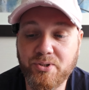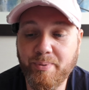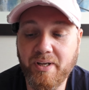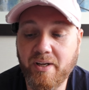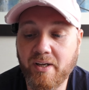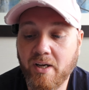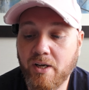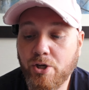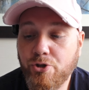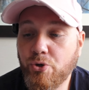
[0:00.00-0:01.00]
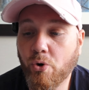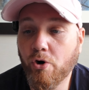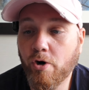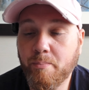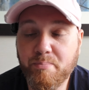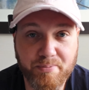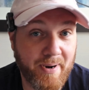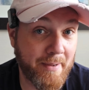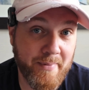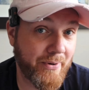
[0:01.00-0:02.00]
to be your
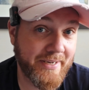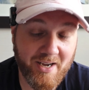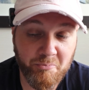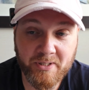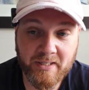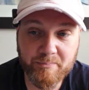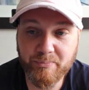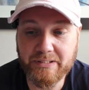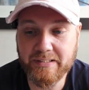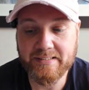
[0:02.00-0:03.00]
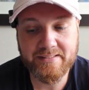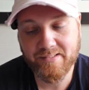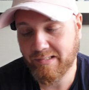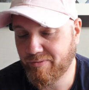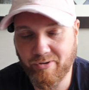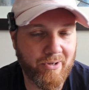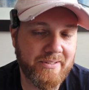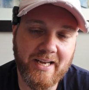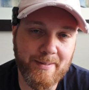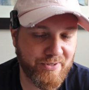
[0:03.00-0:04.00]
primary camera, because for all
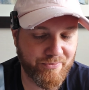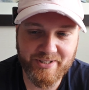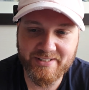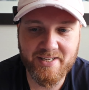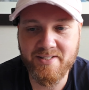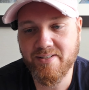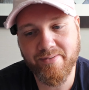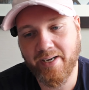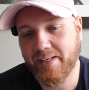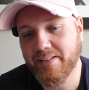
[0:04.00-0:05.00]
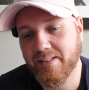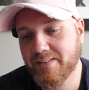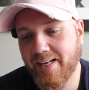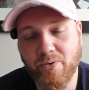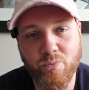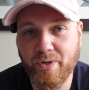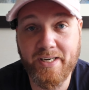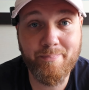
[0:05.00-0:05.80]
types of reasons, right? It's like really